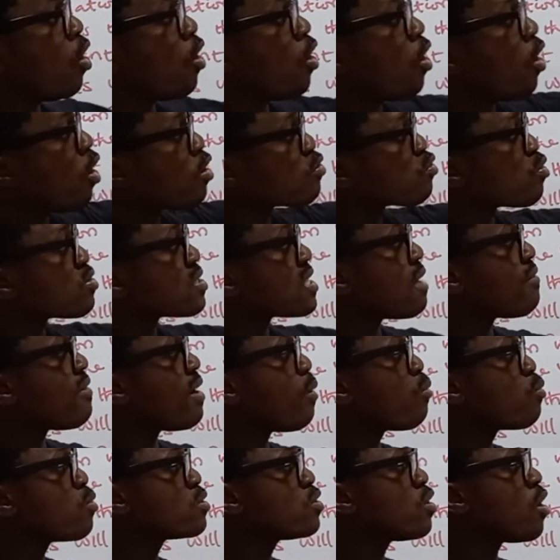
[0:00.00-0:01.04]
Also, server
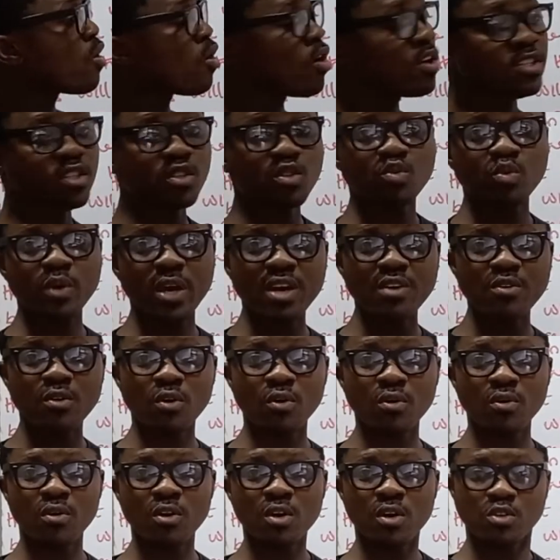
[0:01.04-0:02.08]
will not run into error.
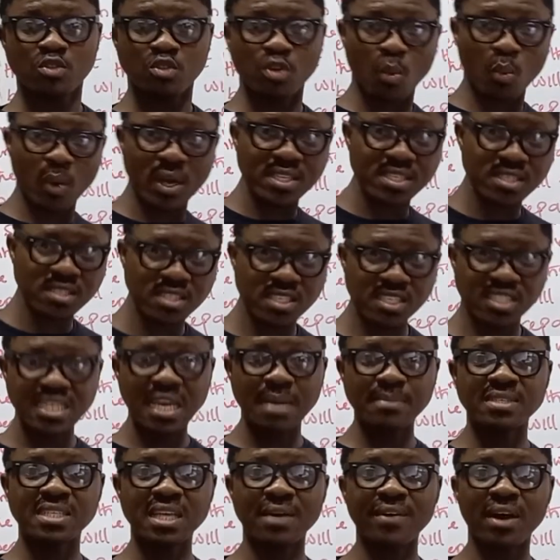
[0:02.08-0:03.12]
When each time the
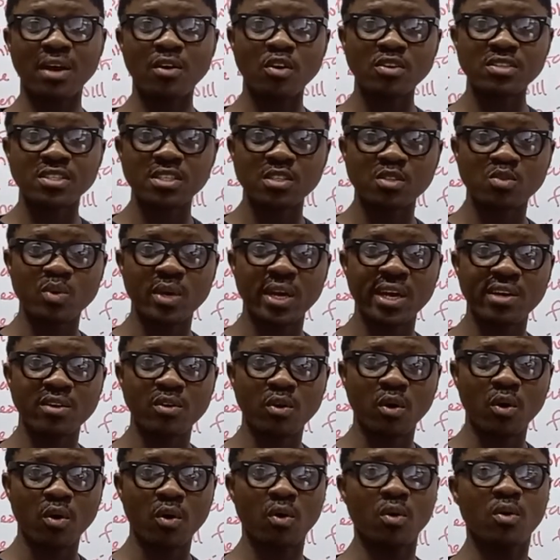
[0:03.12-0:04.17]
server runs into
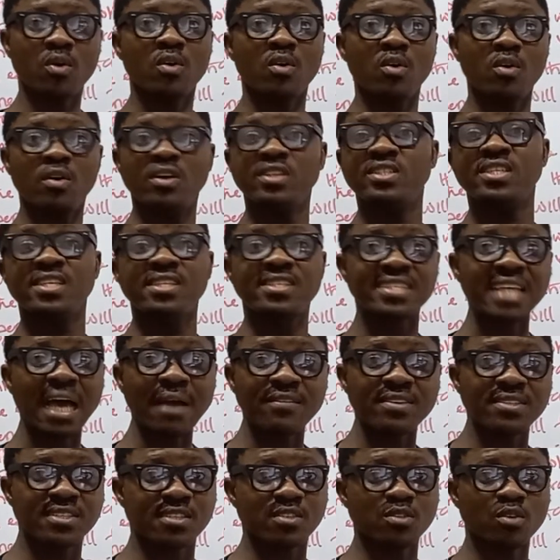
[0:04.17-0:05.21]
error, the
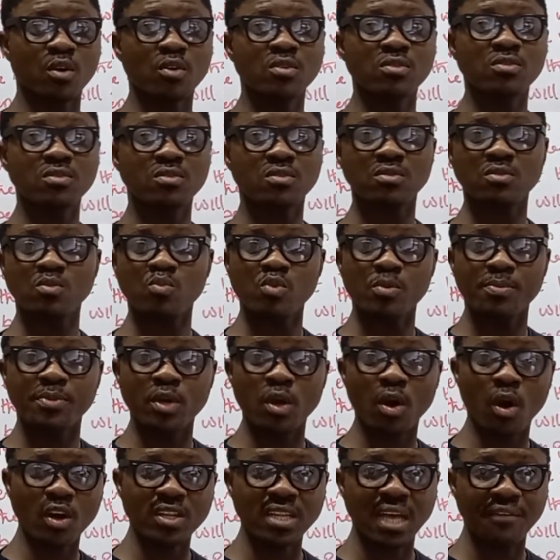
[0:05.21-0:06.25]
services will be
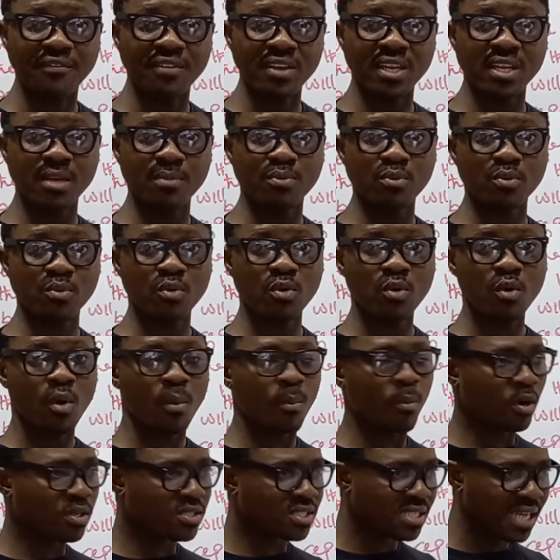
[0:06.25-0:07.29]
unavailable.
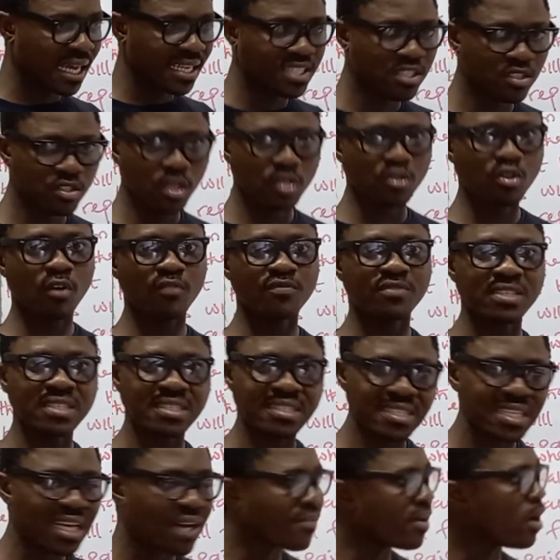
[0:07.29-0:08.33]
But as a result of this
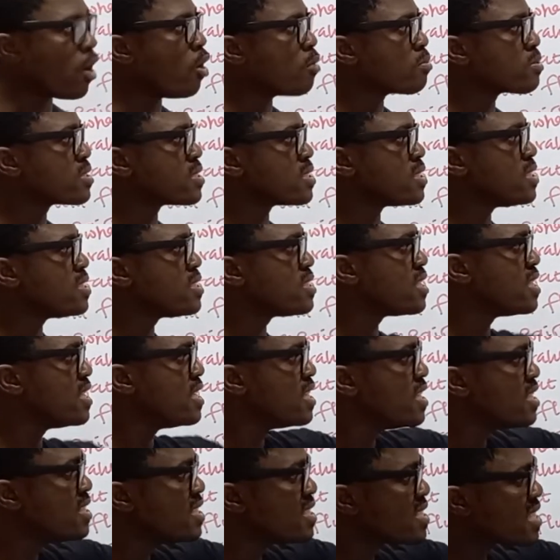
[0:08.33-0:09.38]
server upgrade,
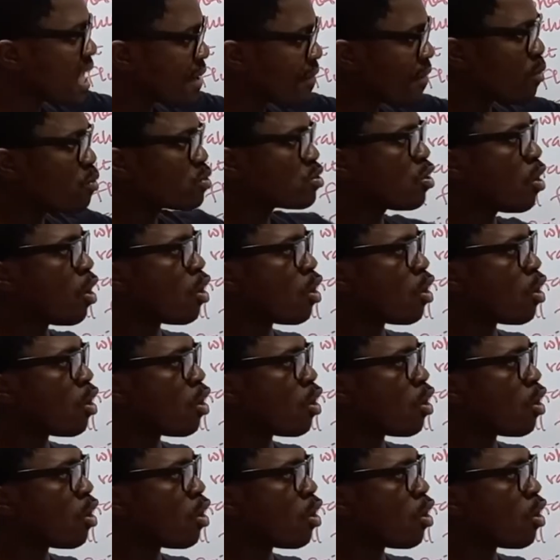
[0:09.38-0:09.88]
the server will